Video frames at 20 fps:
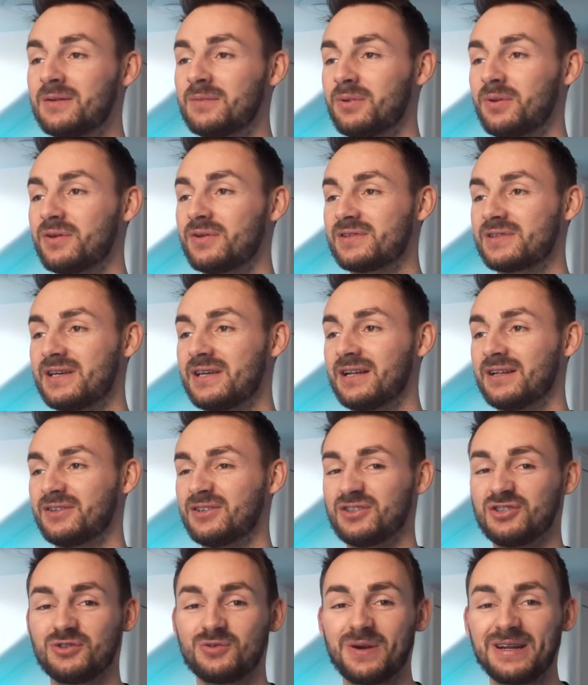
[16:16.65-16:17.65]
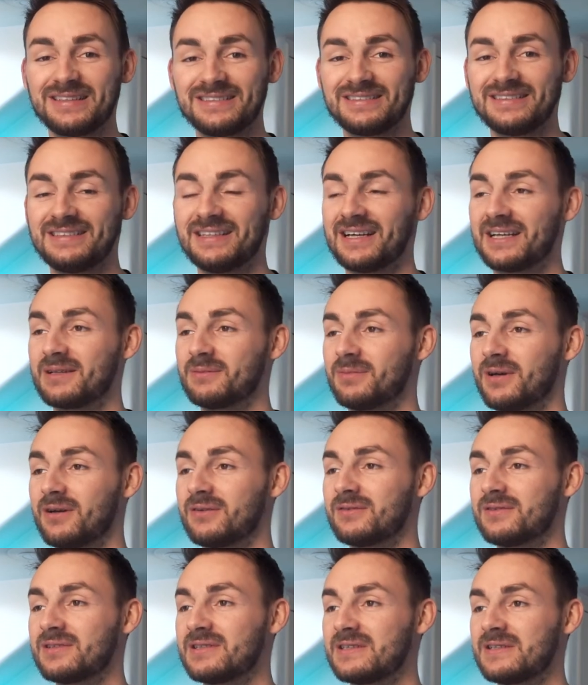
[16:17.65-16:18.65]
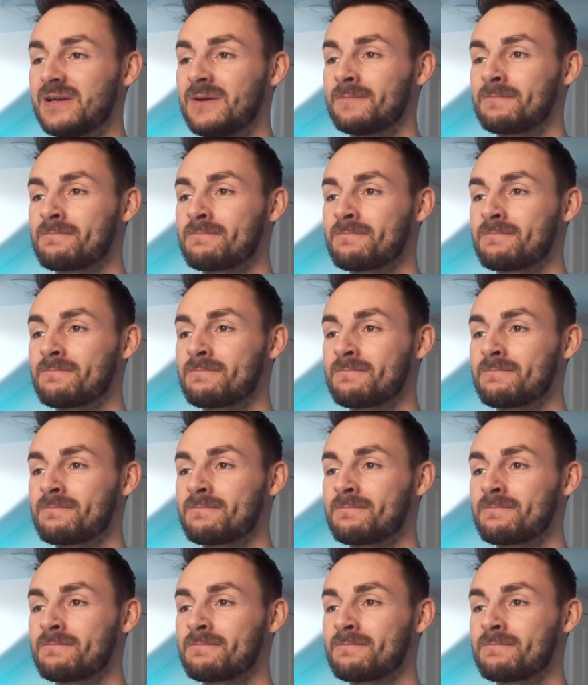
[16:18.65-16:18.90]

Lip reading: per sale to £29.